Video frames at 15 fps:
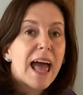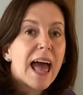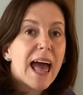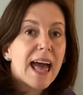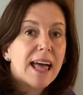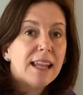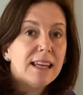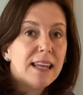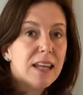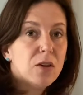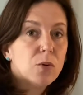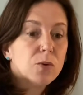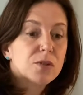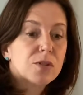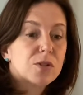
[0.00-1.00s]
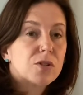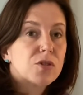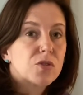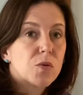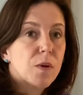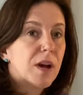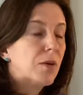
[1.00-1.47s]
N equals the
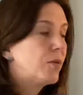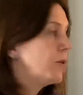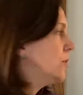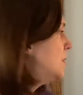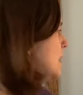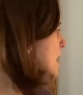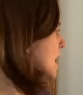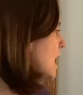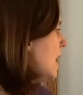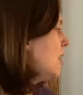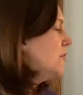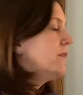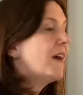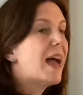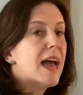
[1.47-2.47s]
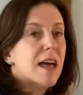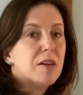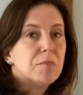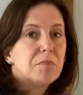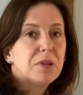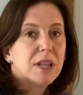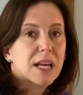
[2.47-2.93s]
square root of
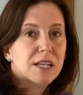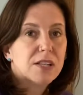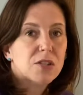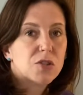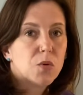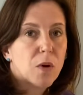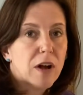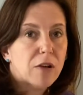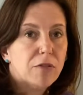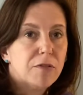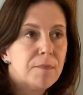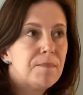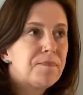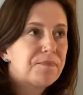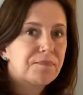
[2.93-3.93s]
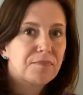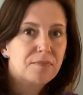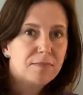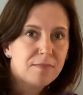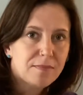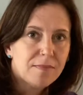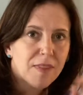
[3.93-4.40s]
n plus 12.
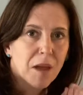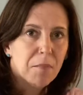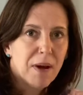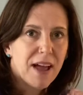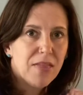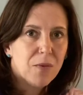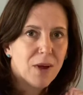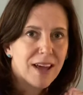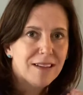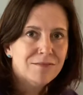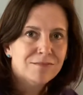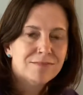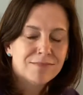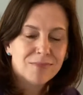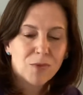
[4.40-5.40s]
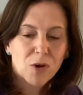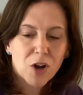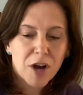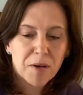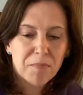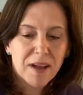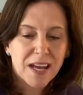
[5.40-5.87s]
By the way, we're
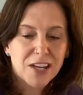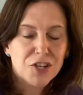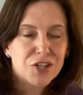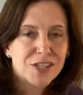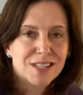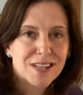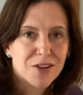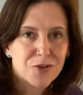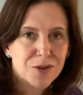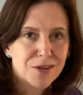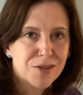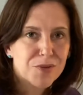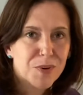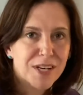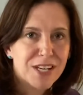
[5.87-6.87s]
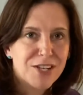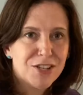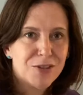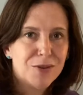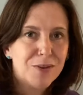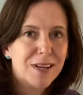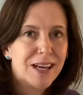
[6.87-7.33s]
on page
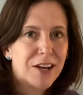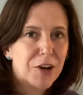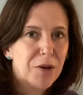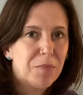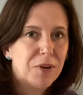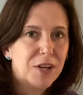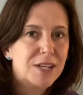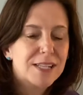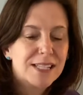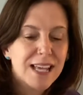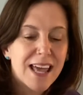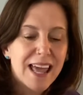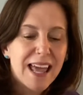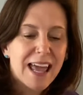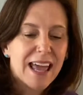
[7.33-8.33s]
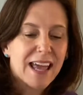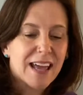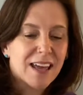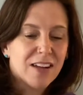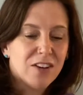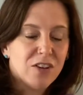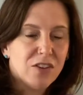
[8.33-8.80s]
622 in our books,
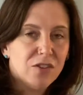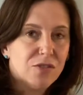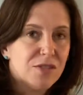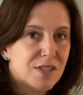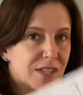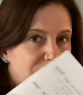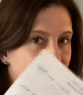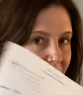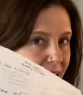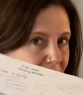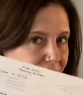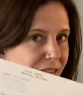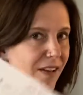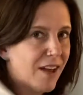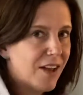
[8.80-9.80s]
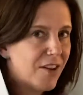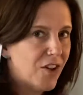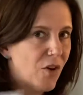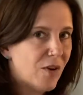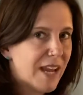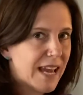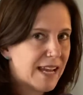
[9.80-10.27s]
and you still have a
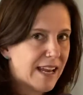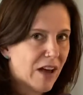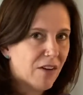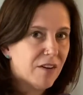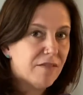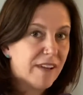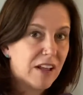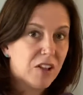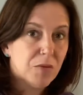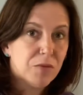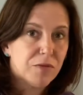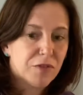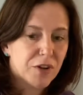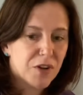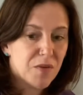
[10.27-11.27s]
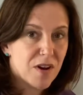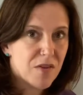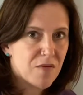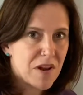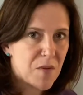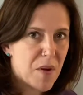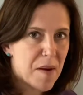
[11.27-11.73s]
note handout available for you on
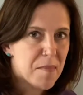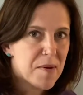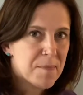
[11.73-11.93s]
RunWeb.